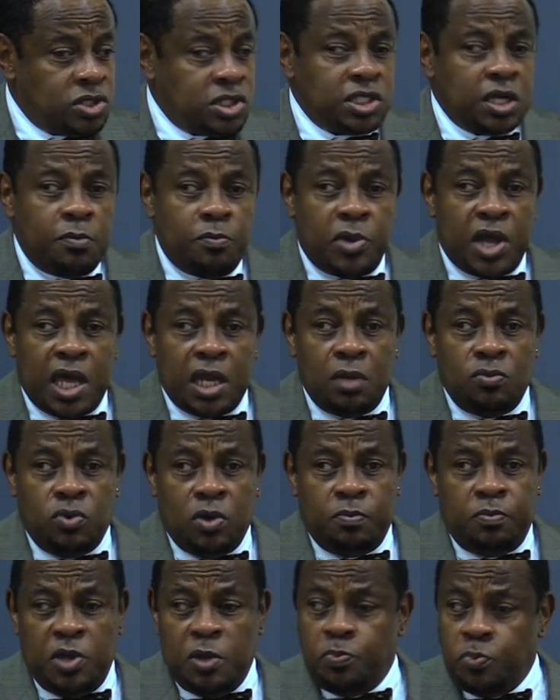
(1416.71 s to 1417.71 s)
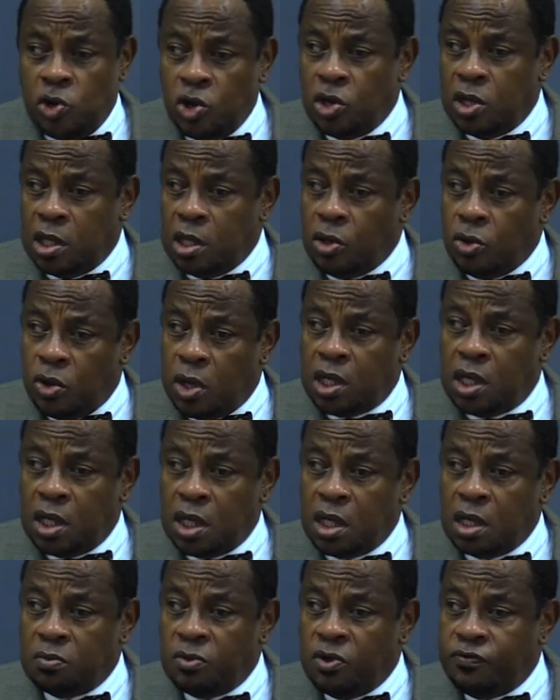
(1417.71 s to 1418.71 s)
somebody would be pulling on the
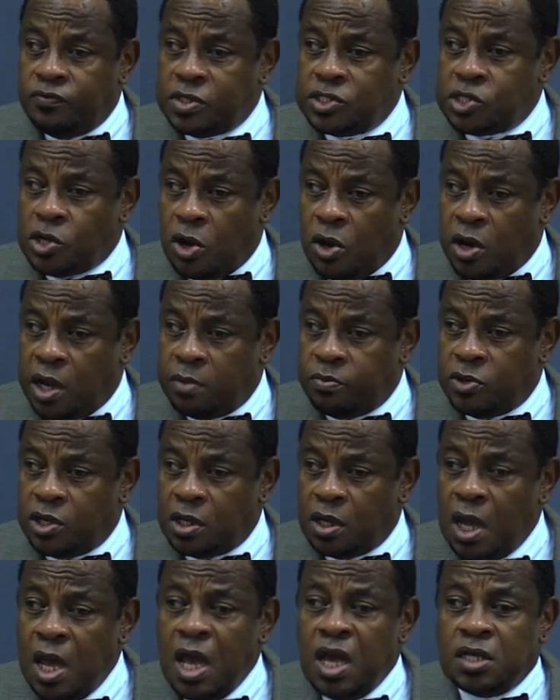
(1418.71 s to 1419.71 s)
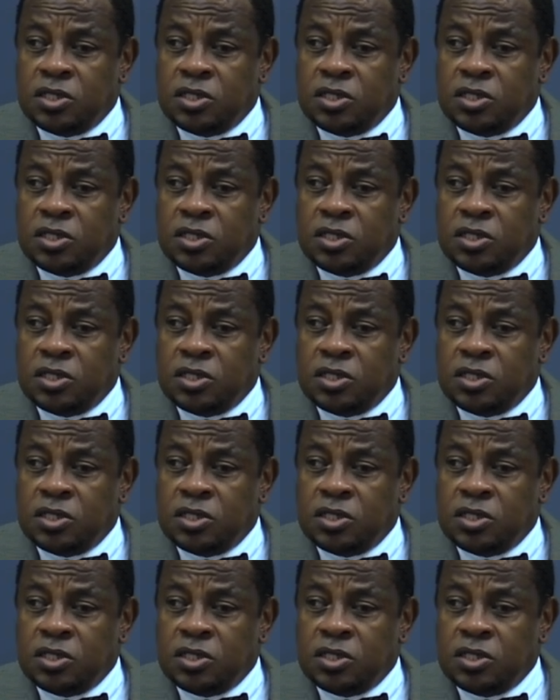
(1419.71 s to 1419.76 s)
hem of his garment.